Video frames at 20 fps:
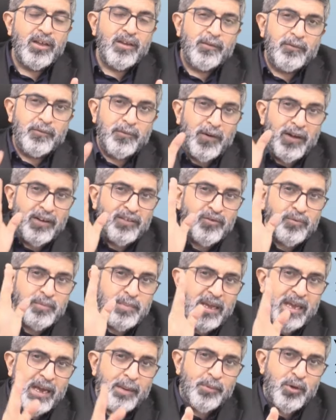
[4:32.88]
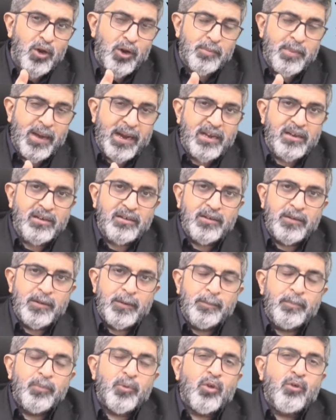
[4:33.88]
First, make up your mind,
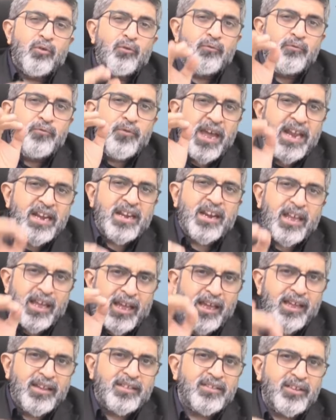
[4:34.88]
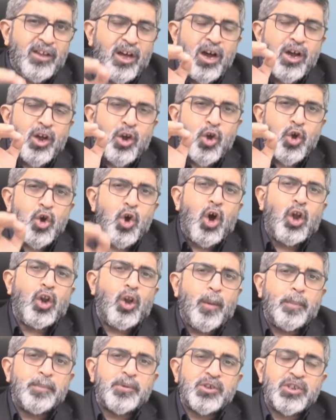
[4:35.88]
when is a call
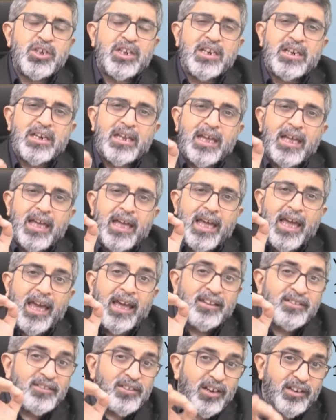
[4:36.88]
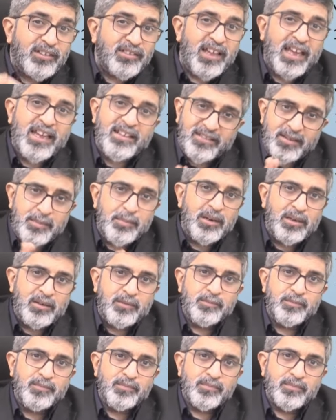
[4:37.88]
option exercisable?
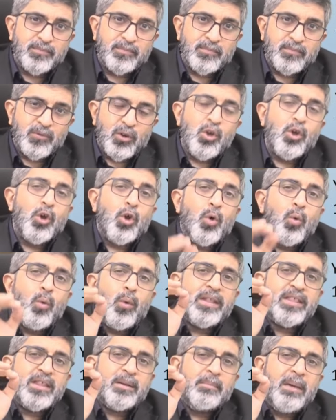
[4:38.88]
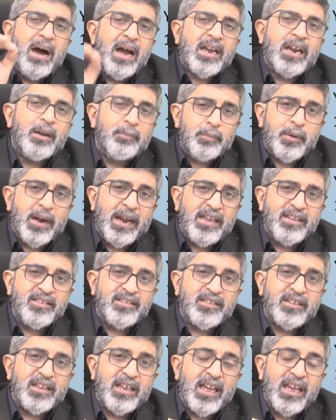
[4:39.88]
When the market
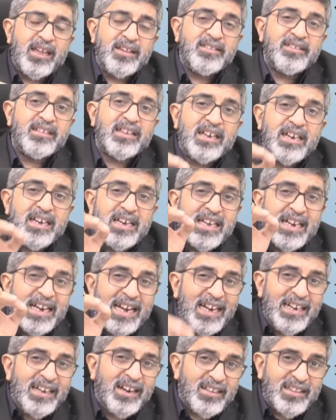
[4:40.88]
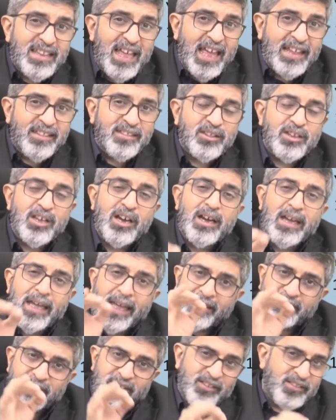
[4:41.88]
price is greater than the
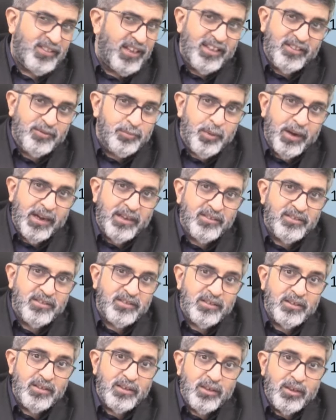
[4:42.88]
exercise price.